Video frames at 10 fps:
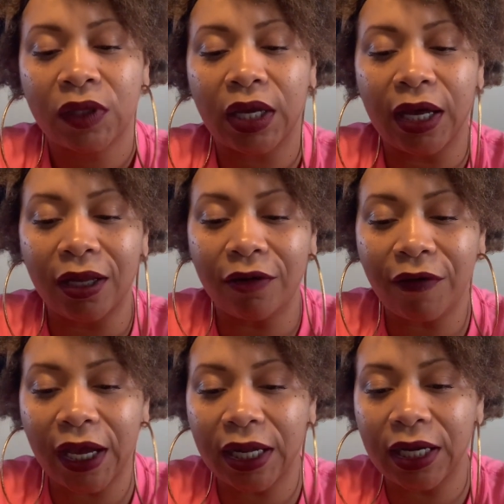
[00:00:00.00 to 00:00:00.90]

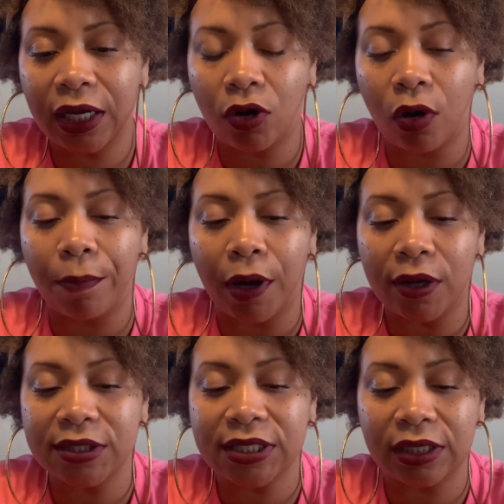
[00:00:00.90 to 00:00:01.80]
elevating or
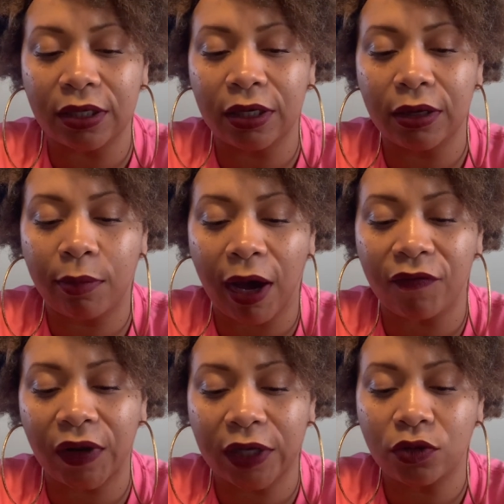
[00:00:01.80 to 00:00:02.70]
bossing up. I
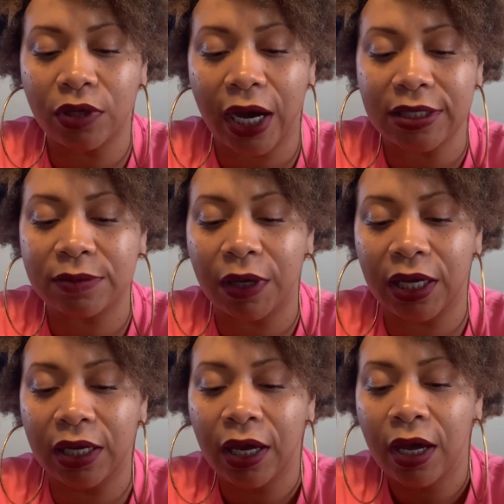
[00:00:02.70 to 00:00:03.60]
feel like you guys
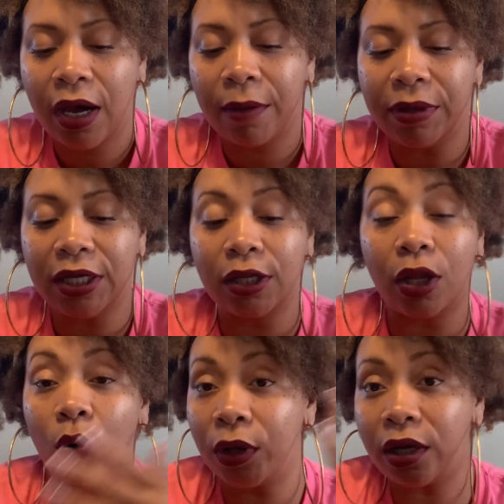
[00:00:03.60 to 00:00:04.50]
may be
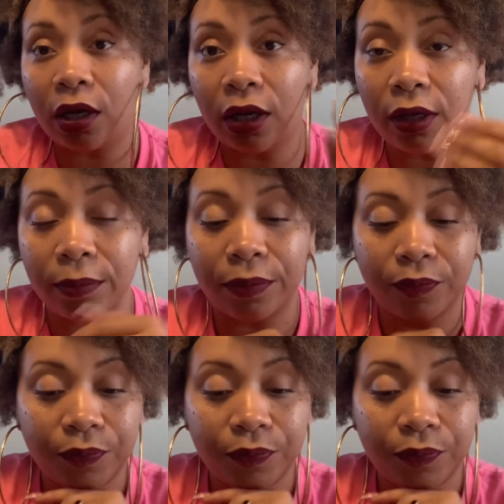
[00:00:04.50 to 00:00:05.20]
glowing up.